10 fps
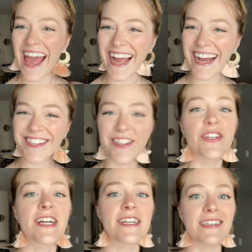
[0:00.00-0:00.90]
Hey guys, so
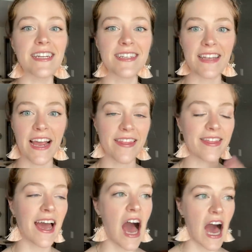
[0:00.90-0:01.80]
you're gonna see in a second
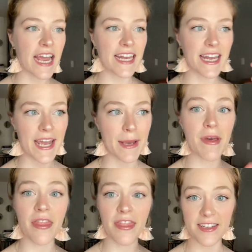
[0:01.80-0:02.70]
that I name
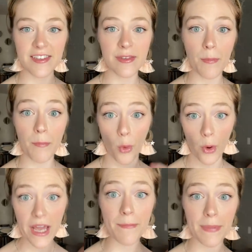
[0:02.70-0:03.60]
this
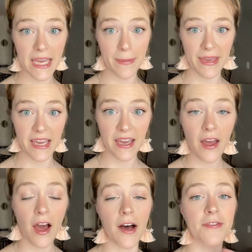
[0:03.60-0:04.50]
boy baby
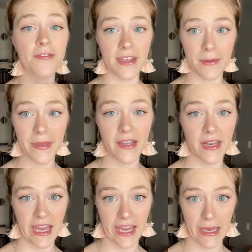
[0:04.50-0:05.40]
a female
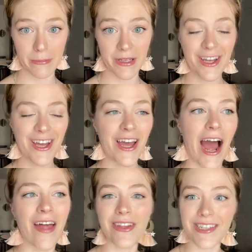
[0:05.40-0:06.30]
name.
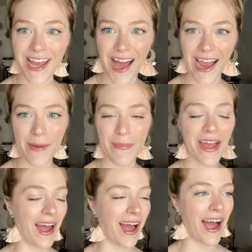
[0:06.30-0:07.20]
At the time,
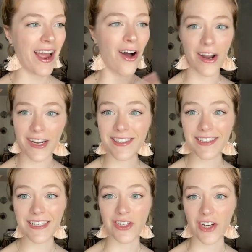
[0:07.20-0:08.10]
I
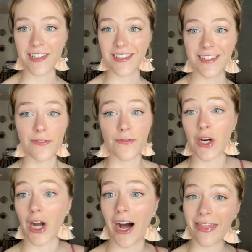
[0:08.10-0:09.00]
honestly just
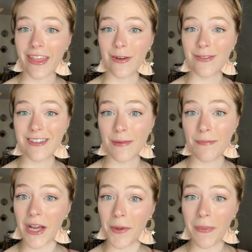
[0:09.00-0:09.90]
forgot that it was a
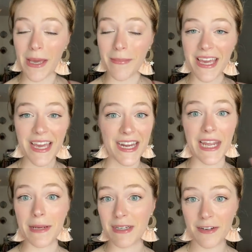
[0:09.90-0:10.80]
male baby and
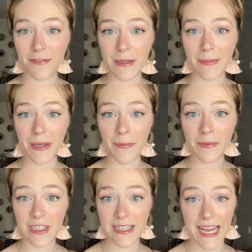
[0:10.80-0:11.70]
named it a female
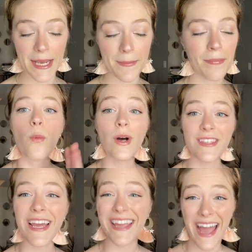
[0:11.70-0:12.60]
name. Once
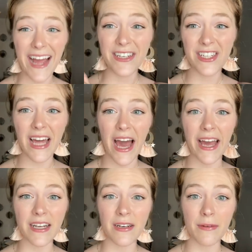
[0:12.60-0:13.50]
I catch
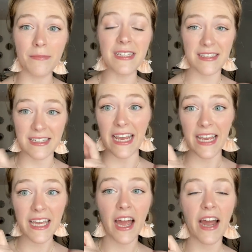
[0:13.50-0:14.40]
that
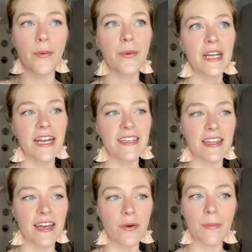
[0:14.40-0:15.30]
mistake, I realized
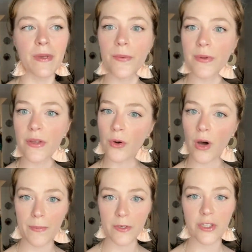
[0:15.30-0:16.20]
that it would be a really cool
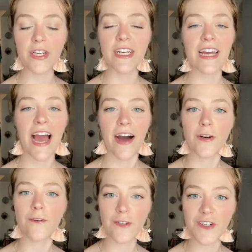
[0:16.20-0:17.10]
opportunity to have
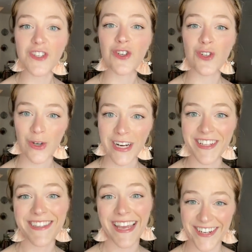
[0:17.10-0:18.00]
our first
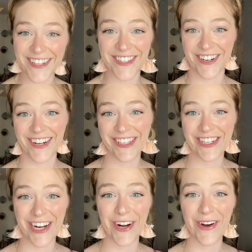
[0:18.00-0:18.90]
trans character on the
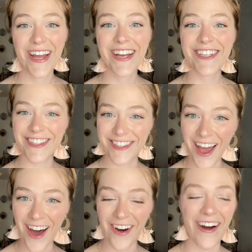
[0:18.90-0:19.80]
show. So
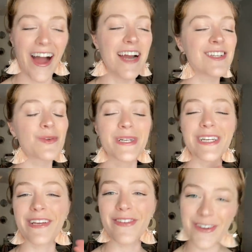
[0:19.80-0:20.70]
I just wanted to
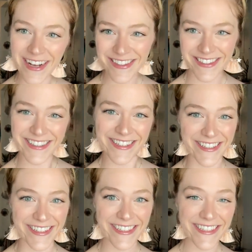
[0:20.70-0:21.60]
give you guys a
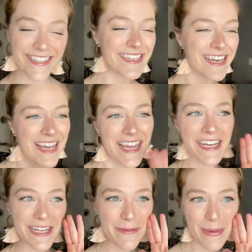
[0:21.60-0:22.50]
little sneak
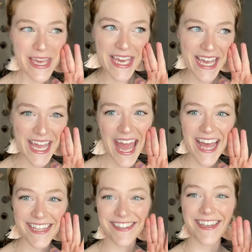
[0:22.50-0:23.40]
peek
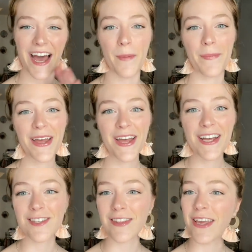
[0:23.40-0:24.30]
heads up
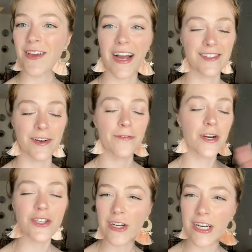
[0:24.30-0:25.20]
so that you guys aren't
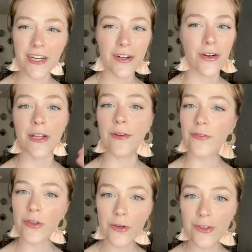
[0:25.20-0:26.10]
frustrated or
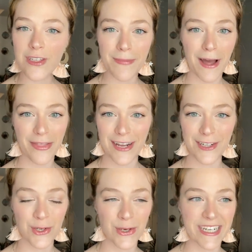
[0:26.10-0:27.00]
confused about that
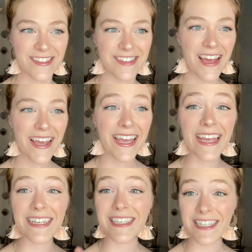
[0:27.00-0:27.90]
choice.
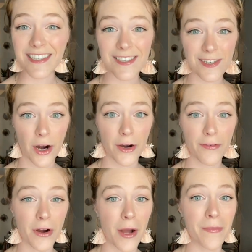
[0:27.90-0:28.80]
It did start
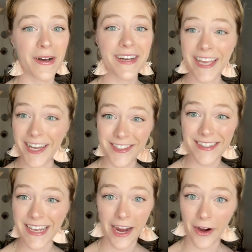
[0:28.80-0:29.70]
from
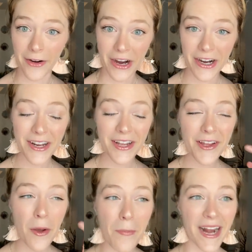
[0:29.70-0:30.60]
Kelsey Error,
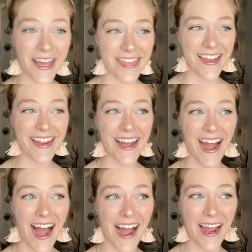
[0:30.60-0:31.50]
but I think
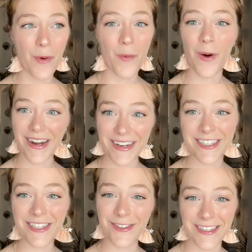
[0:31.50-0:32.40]
I wanted
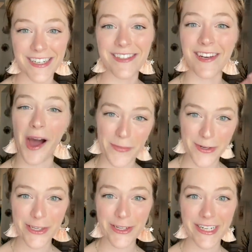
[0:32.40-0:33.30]
to use it as an
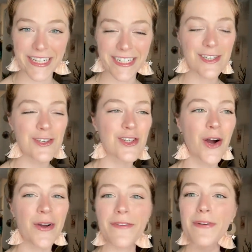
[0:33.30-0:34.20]
opportunity to
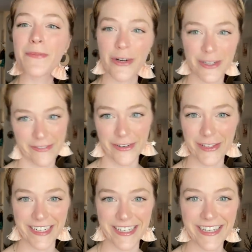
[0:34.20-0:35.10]
show even more
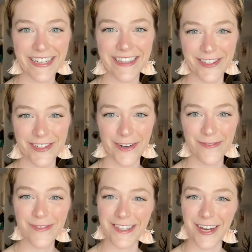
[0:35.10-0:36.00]
diversity in this show.
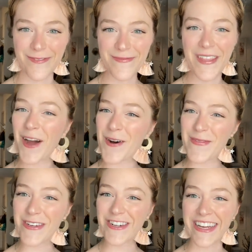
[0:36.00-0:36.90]
So I hope
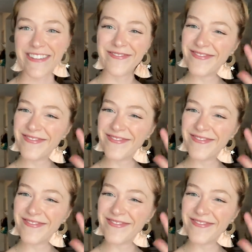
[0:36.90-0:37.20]
you enjoy.